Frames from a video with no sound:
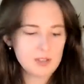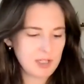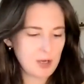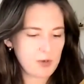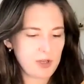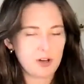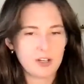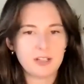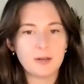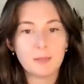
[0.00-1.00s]
Now we are
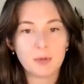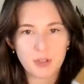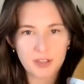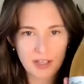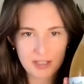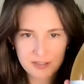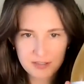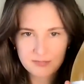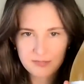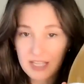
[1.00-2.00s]
in Burgenland.
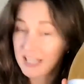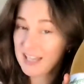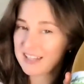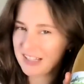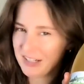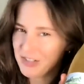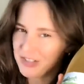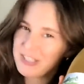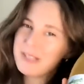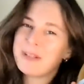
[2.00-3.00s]
Again,
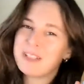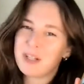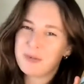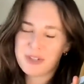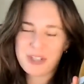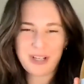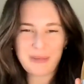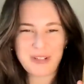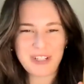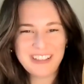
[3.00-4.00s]
actually, depending on which club
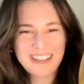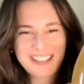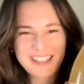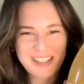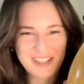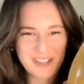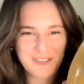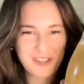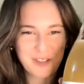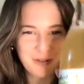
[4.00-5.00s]
you're in, because there's a
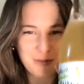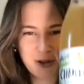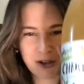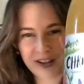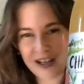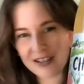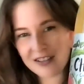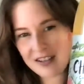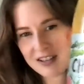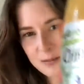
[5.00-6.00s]
few from Burgenland
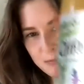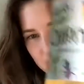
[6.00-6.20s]
this